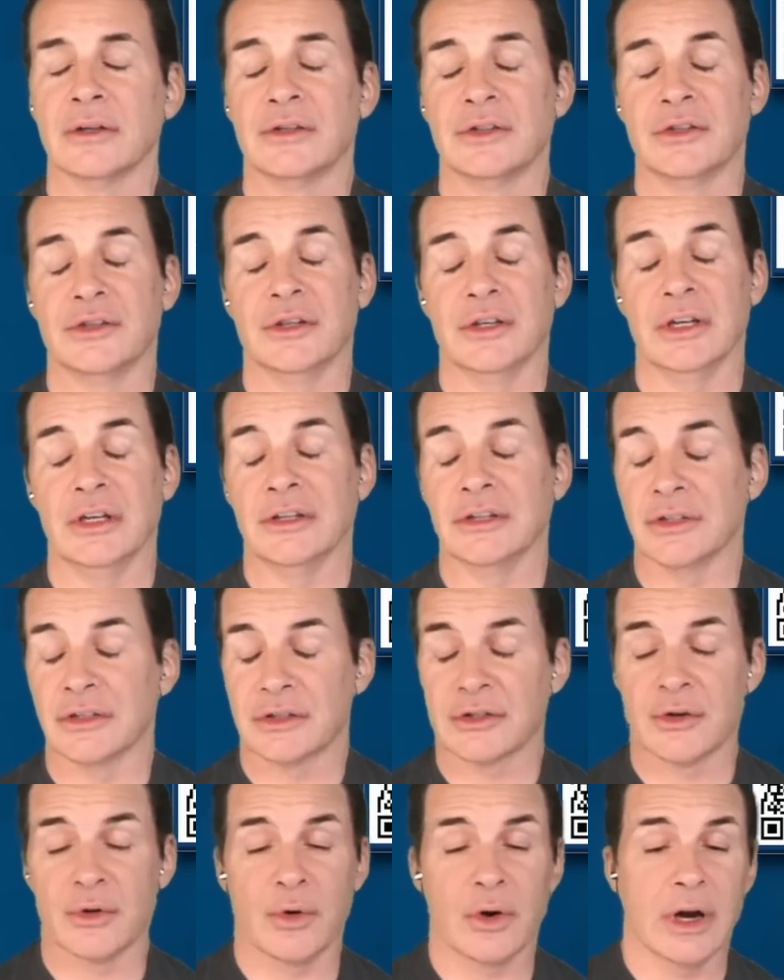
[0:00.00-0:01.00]

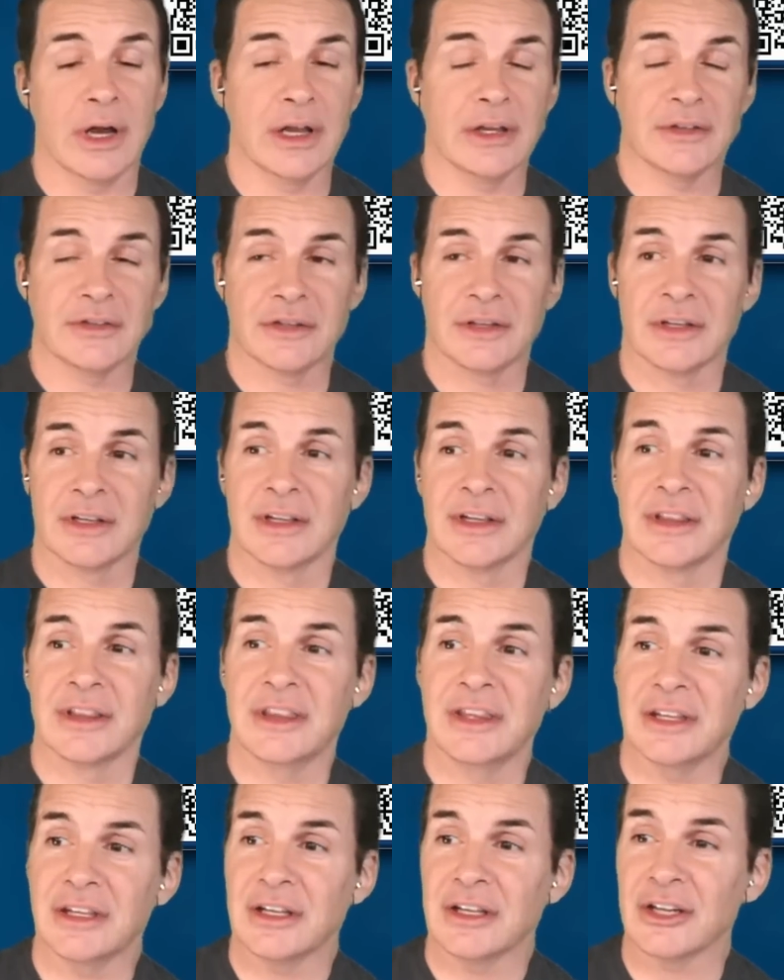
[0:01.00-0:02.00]
Jesus Christ.
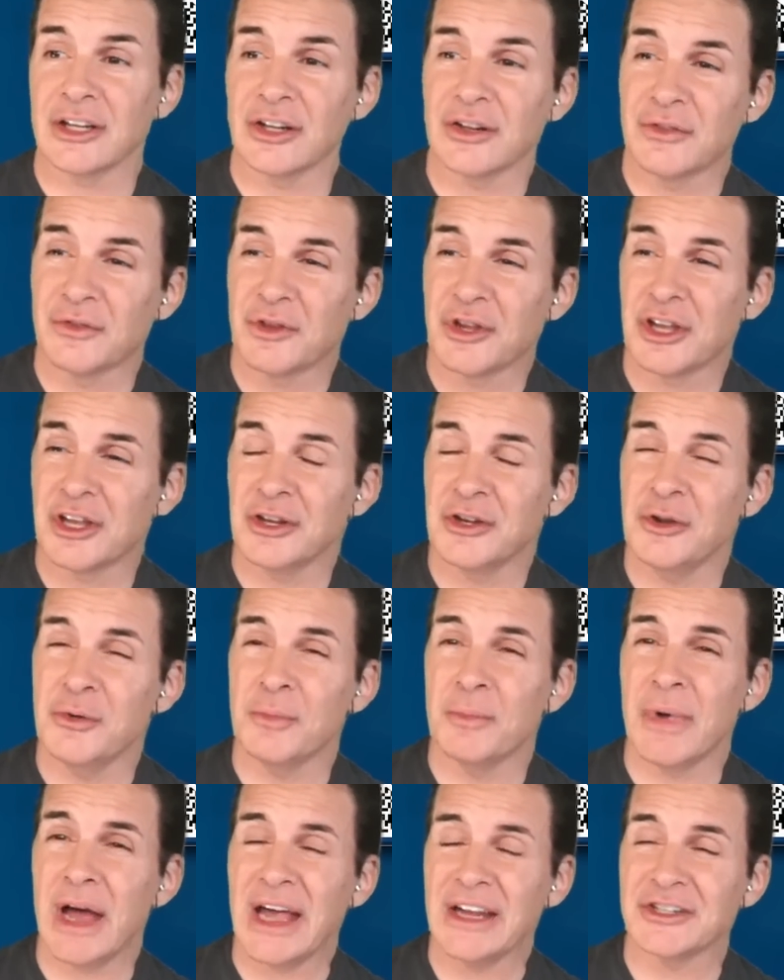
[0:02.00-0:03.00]
The, can you
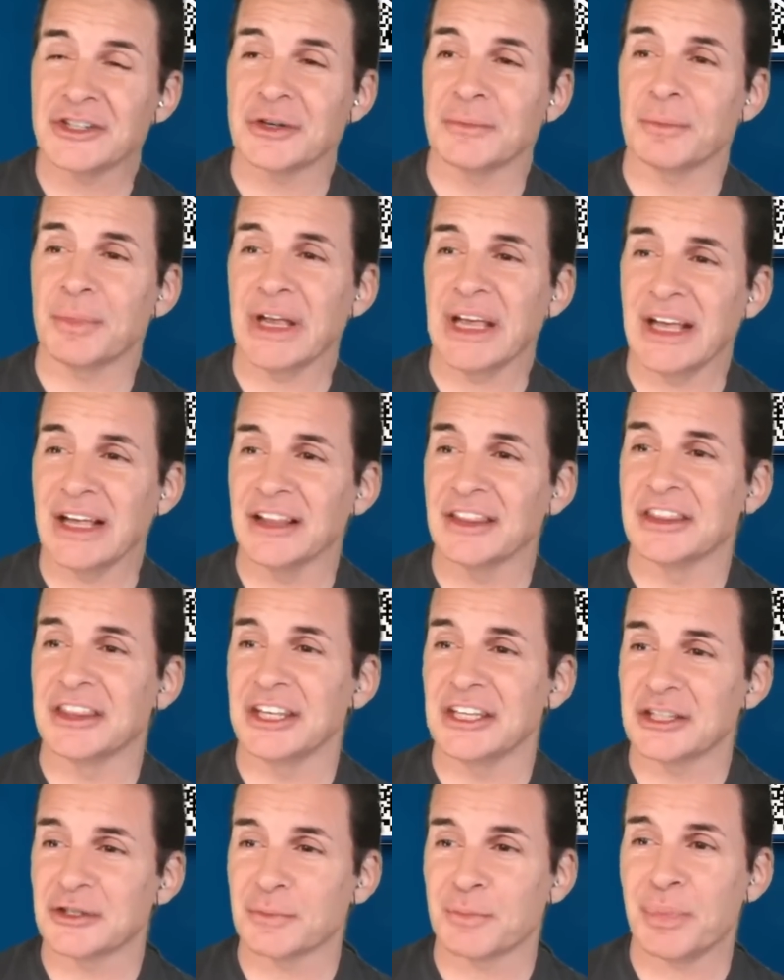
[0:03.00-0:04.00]
imagine being
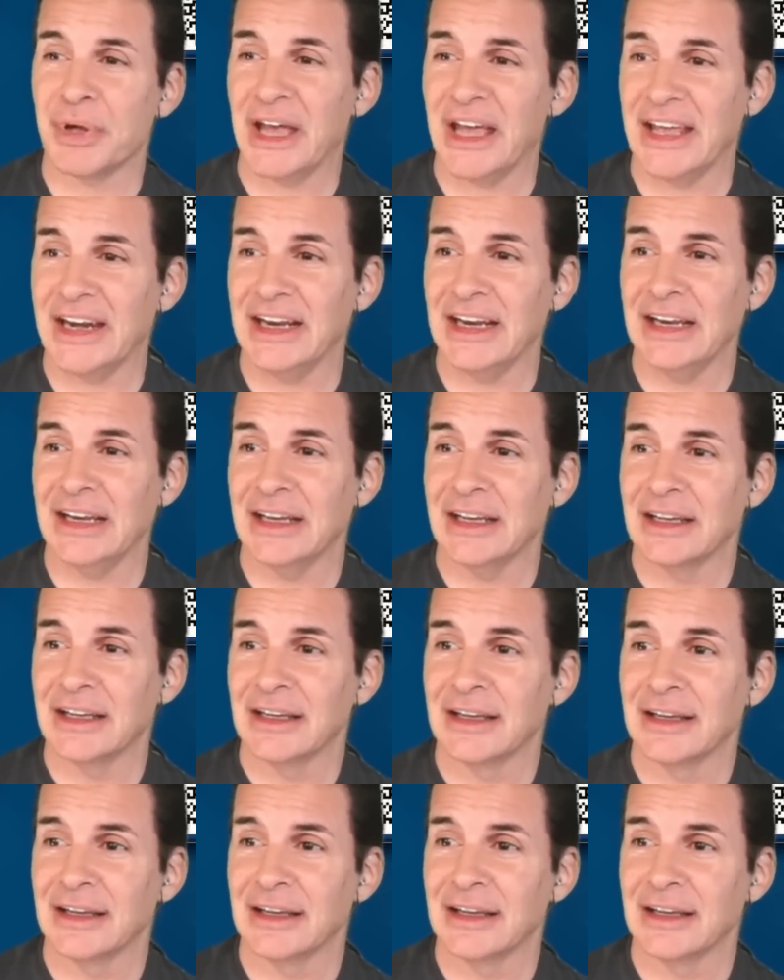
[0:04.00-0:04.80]
this petty?